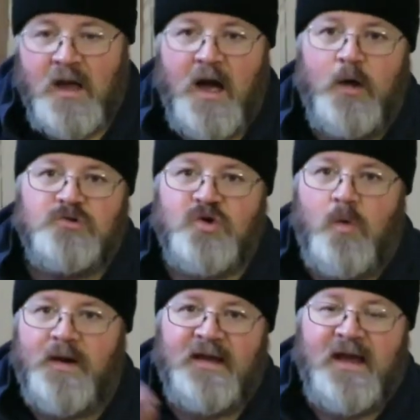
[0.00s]
I also
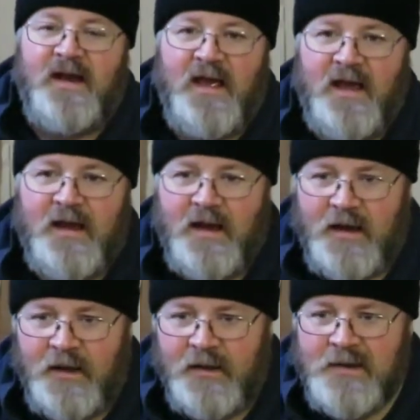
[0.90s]
want to get
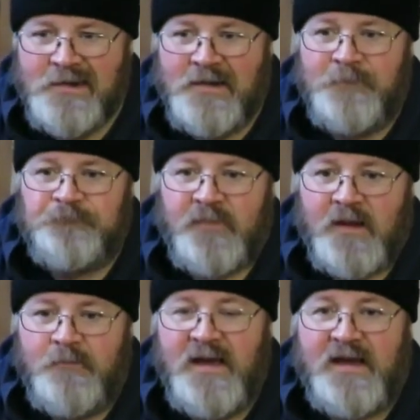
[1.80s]
an
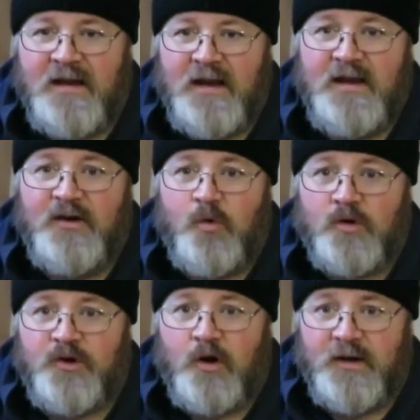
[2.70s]
indoor
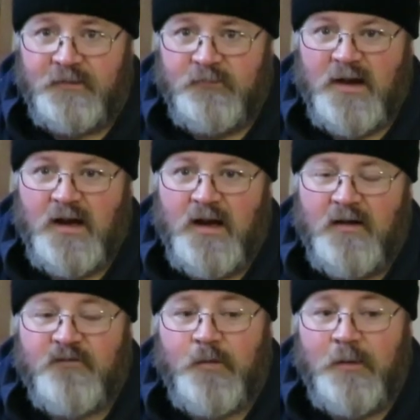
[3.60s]
target
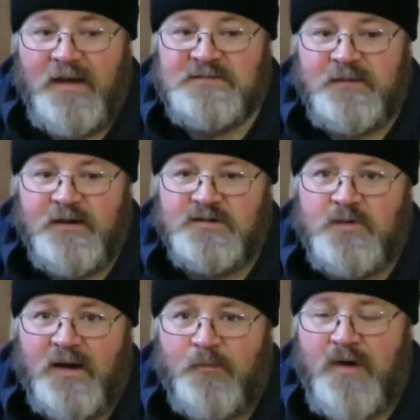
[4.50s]
for my basement here
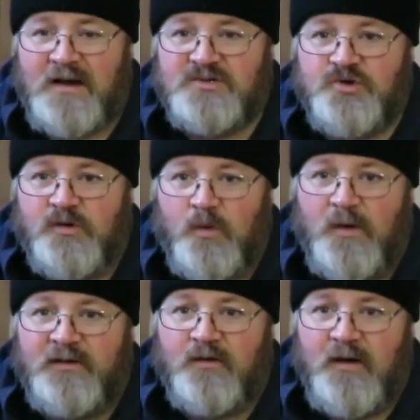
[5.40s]
so I can practice during the
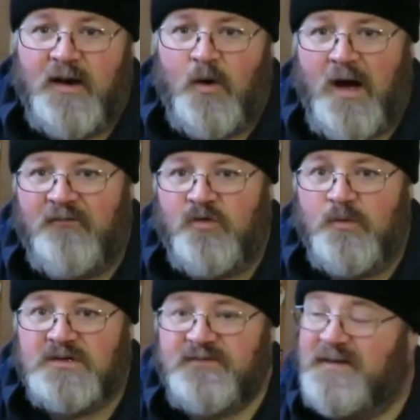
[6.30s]
winter and I don't have too
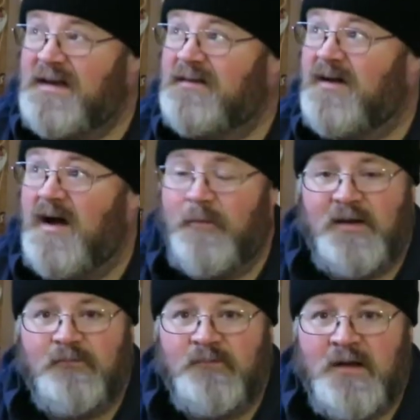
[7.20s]
much of a dead time
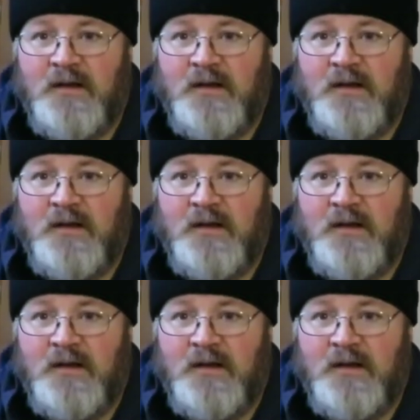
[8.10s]
and